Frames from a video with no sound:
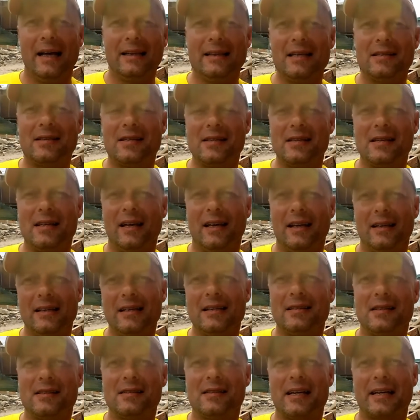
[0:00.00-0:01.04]
And this
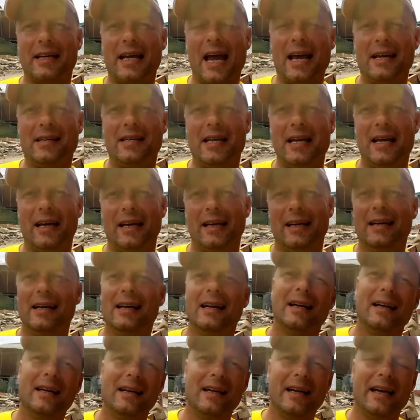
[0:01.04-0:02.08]
is the case here.
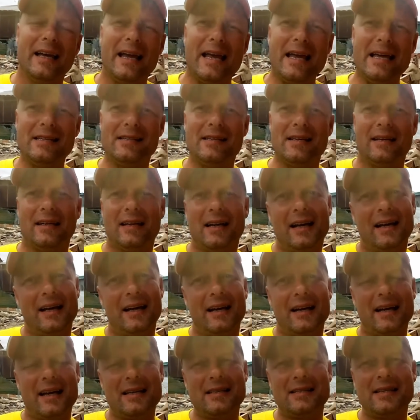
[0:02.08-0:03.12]

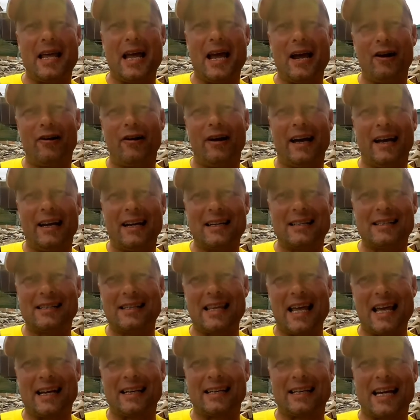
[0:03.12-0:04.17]
Is there an
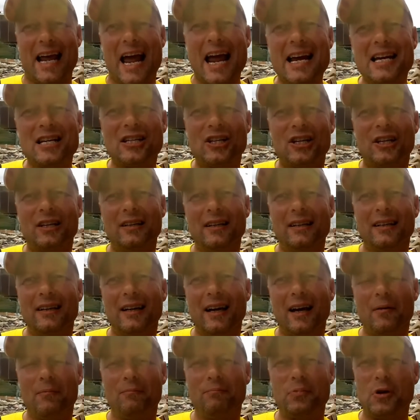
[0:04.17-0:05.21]
aestheticization,
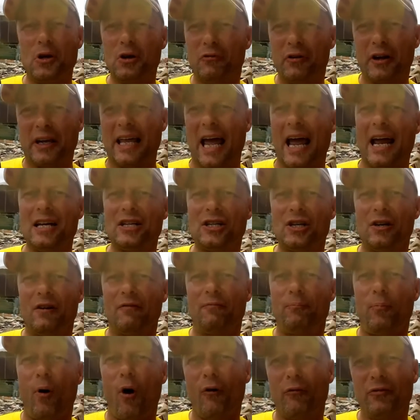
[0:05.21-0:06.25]
a
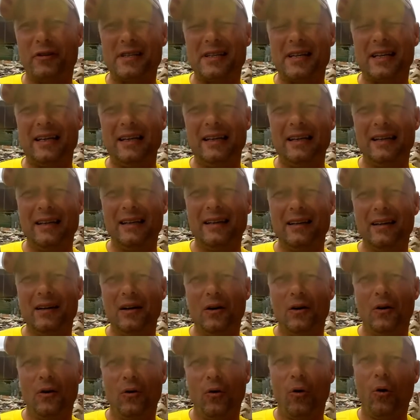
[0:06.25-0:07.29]
beautification of poverty,
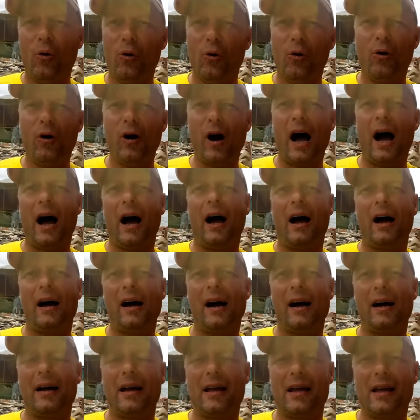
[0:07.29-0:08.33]
or
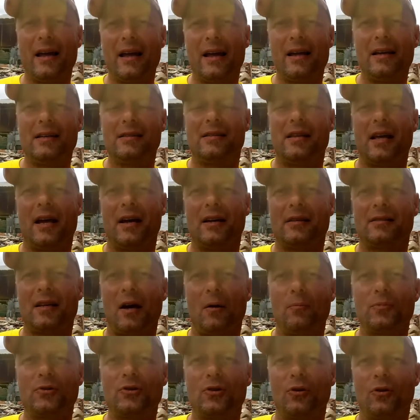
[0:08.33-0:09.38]
is there
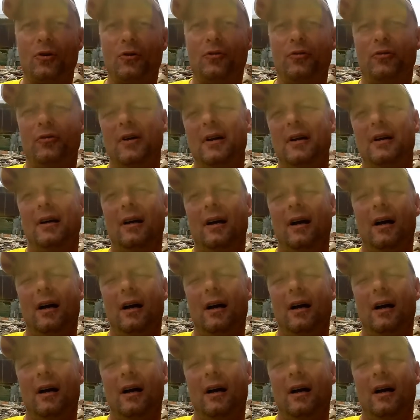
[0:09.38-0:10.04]
some sort of